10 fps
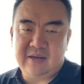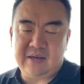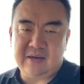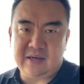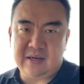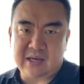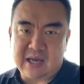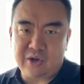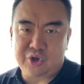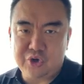And
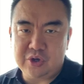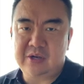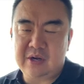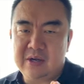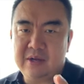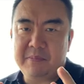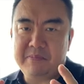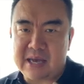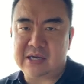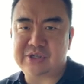a good
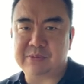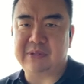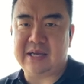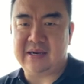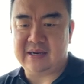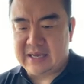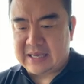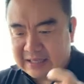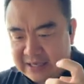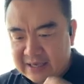master plan
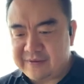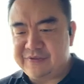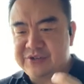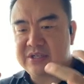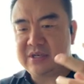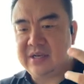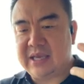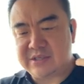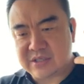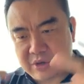gives
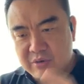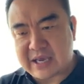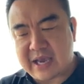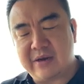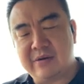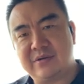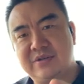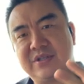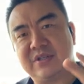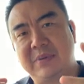its
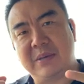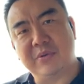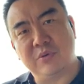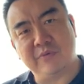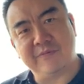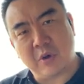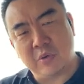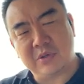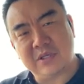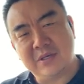locators, the people who
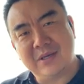vote